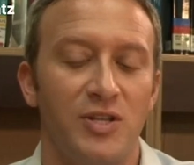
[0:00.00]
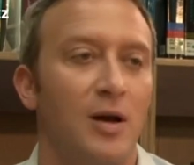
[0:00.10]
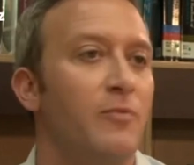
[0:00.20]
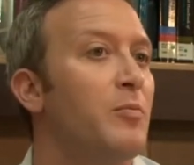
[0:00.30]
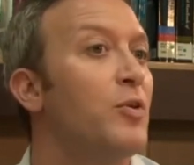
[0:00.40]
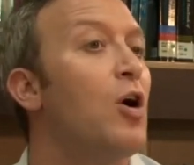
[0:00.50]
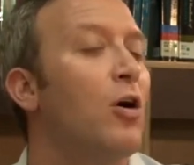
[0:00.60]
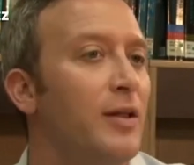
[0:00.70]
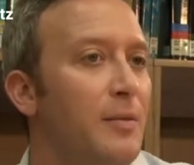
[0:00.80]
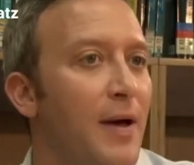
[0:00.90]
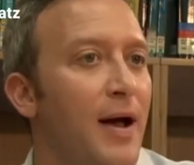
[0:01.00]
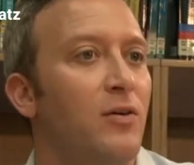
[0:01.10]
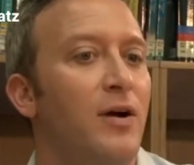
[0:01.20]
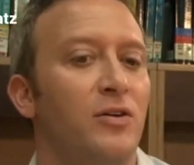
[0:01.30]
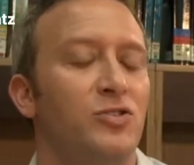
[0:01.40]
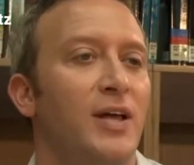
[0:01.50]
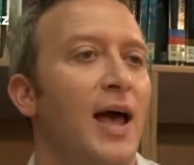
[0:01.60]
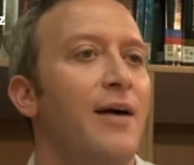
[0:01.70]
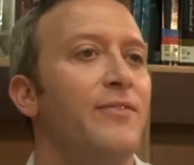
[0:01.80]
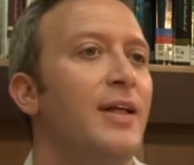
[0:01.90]
they come from minority backgrounds, they
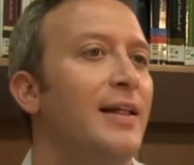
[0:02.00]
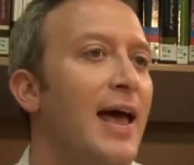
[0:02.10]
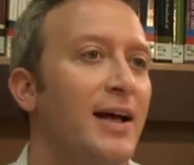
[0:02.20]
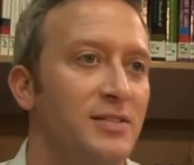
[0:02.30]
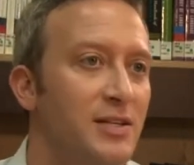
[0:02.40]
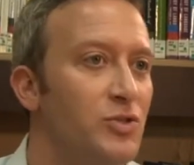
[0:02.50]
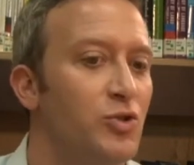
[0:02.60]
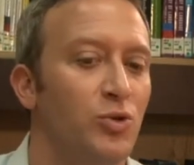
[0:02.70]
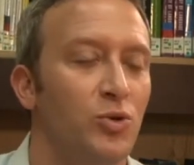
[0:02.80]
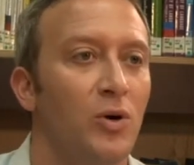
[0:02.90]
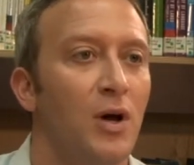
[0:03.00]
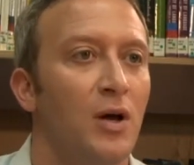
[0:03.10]
haven't had access to